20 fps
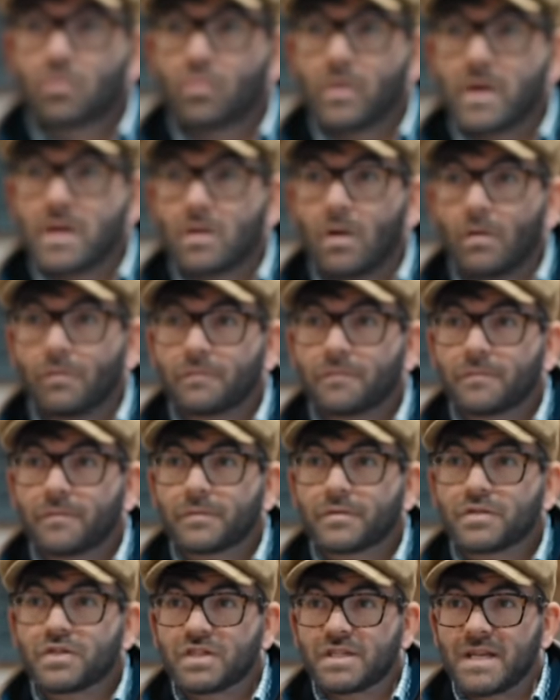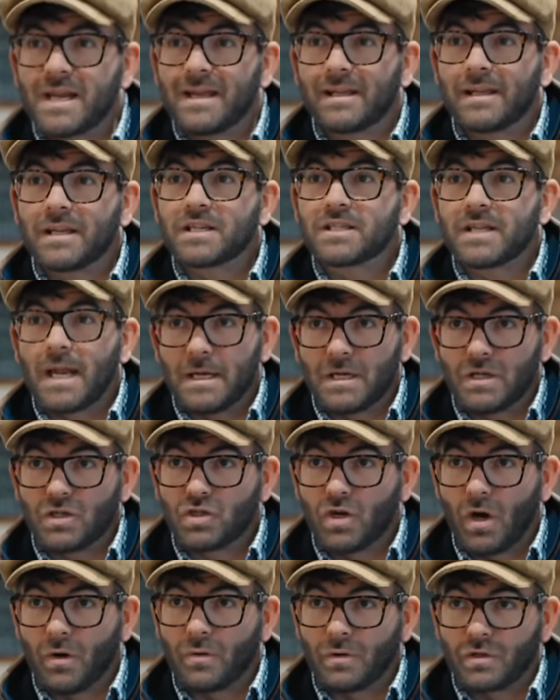Krieghoff steel extended
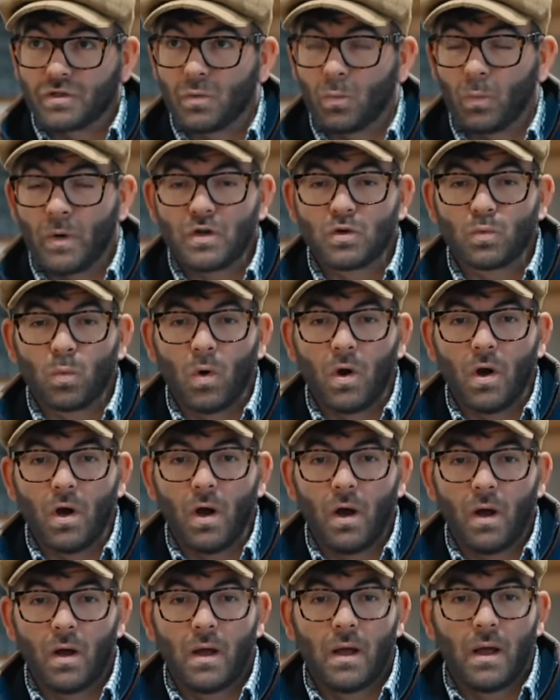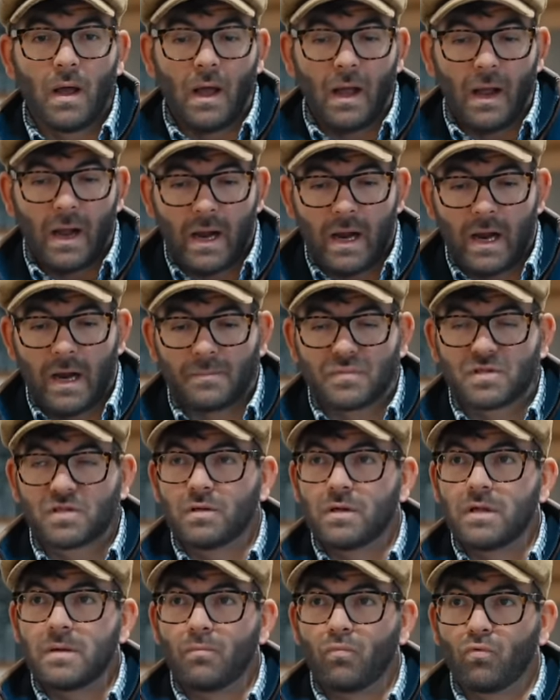chokes, which were
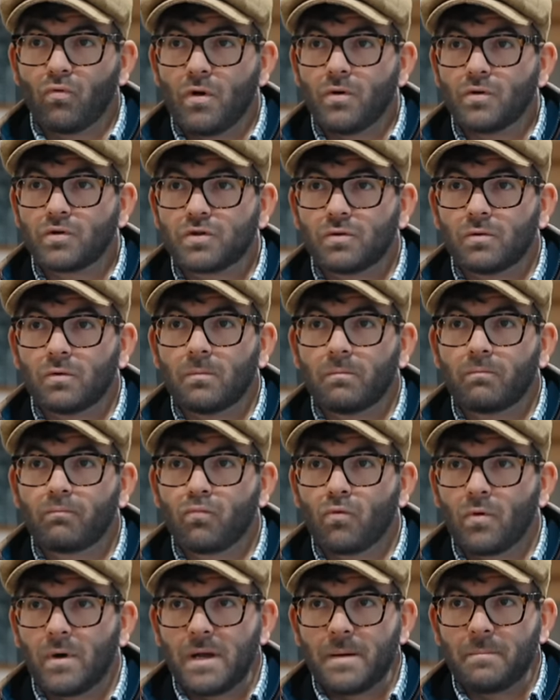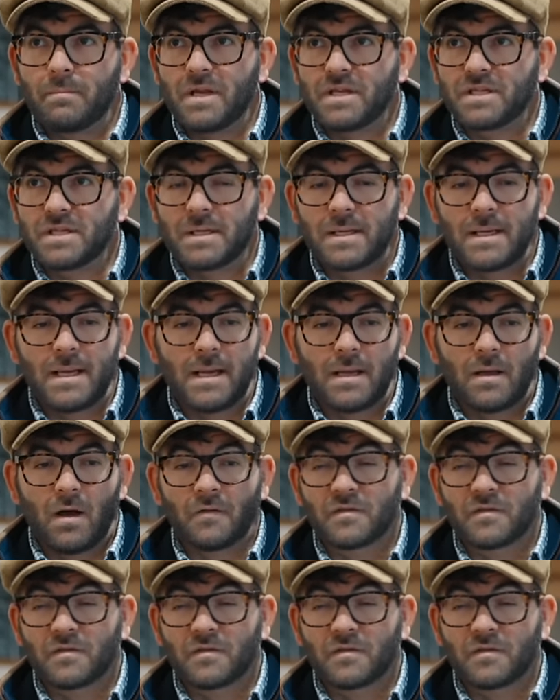absolutely brutal, brilliant bits of kit.